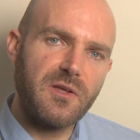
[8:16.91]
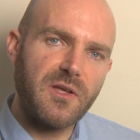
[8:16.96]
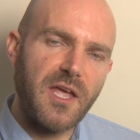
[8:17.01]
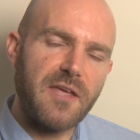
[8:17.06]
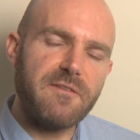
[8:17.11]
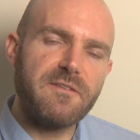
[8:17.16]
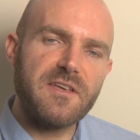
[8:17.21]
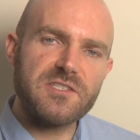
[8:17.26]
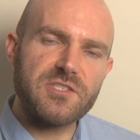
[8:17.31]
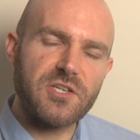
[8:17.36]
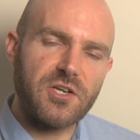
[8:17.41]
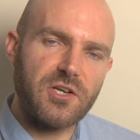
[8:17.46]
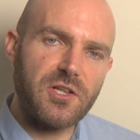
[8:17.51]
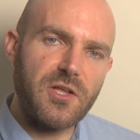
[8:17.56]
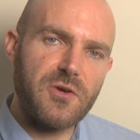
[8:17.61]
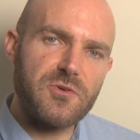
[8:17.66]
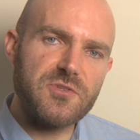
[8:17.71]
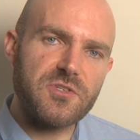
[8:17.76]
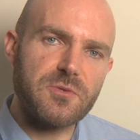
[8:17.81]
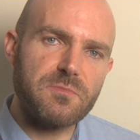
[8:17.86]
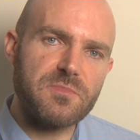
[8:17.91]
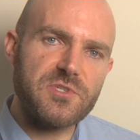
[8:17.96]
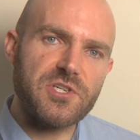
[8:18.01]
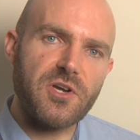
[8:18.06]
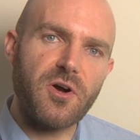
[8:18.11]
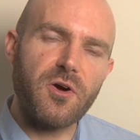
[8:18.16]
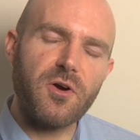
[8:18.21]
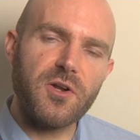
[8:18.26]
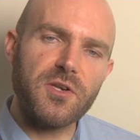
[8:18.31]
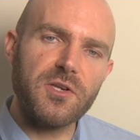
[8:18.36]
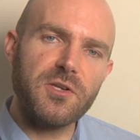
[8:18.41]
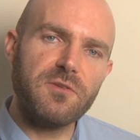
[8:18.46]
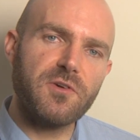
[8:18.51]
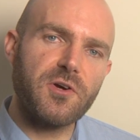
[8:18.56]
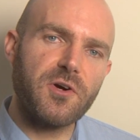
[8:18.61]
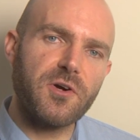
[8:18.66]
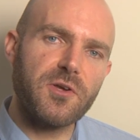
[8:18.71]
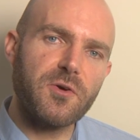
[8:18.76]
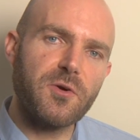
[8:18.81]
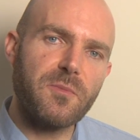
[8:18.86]
If it's a close-up shot and you've
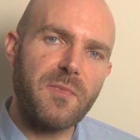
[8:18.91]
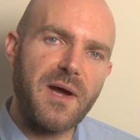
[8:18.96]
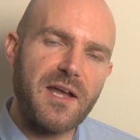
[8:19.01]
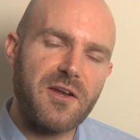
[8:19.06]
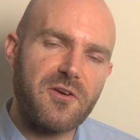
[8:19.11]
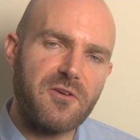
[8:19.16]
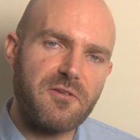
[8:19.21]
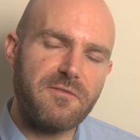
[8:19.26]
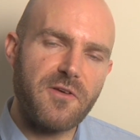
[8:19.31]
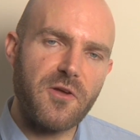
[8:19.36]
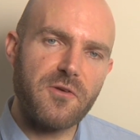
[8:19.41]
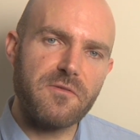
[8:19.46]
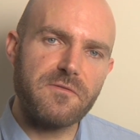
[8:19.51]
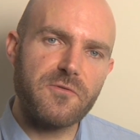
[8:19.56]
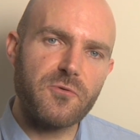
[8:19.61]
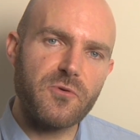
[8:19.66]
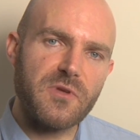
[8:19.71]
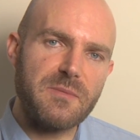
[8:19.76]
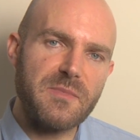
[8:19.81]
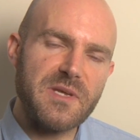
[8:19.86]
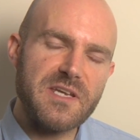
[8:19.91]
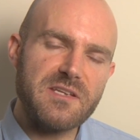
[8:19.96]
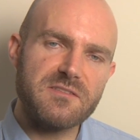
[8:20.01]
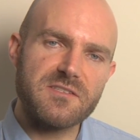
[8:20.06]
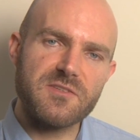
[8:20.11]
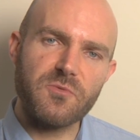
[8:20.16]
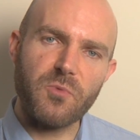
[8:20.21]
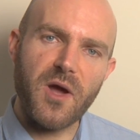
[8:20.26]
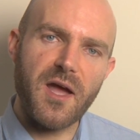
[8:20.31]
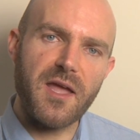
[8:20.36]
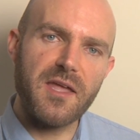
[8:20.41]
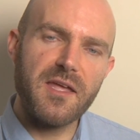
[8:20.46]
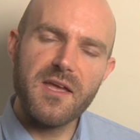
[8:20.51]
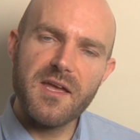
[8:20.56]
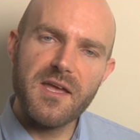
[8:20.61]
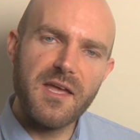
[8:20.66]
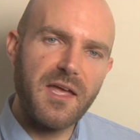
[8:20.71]
got your microphone 3 meters away,